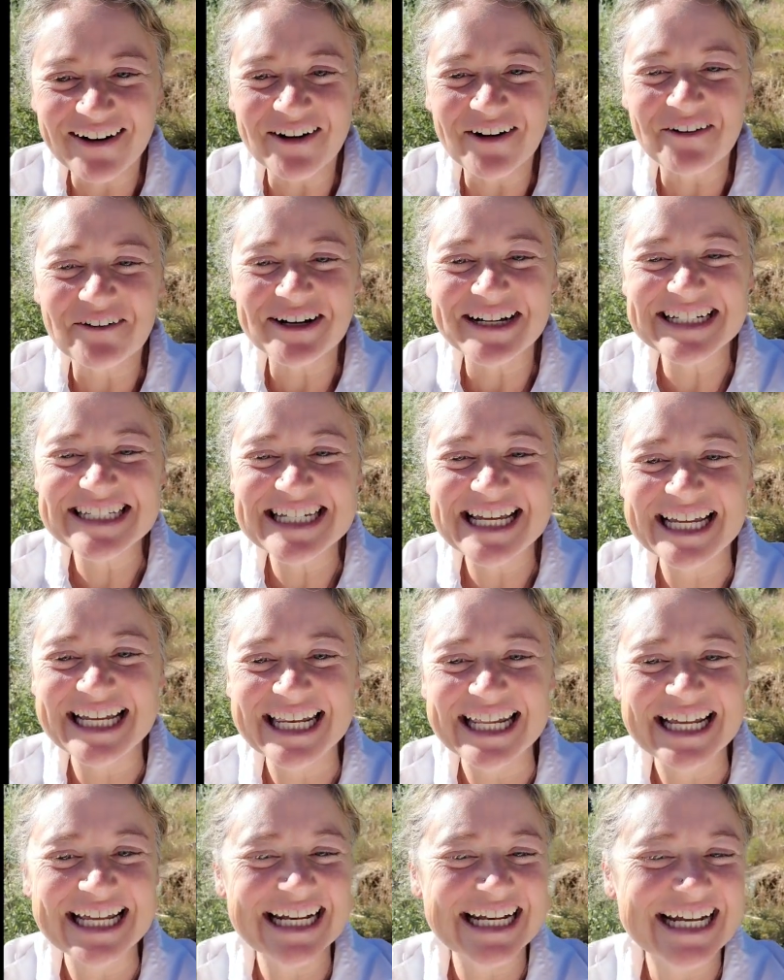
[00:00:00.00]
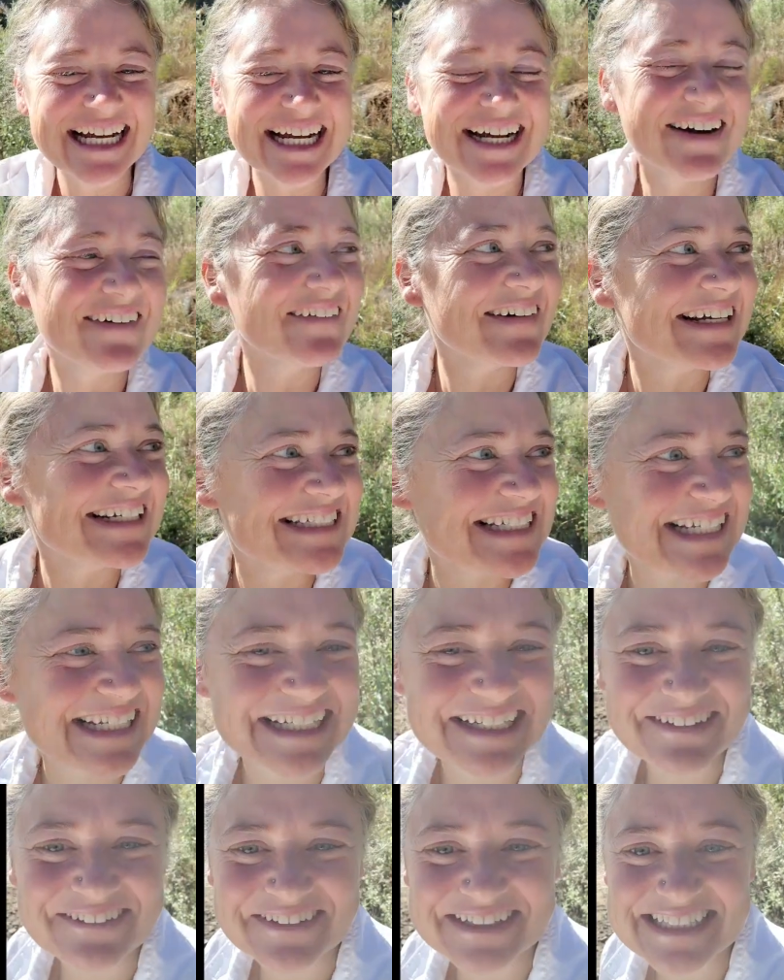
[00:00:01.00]
We did it. We did
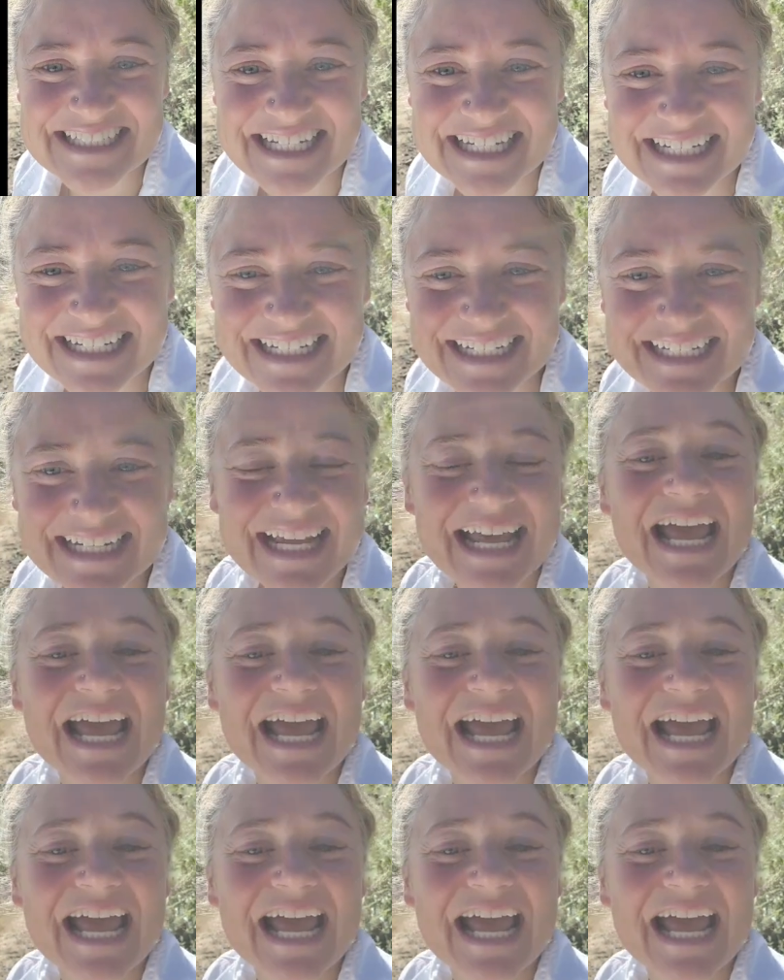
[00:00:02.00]
it. We did it.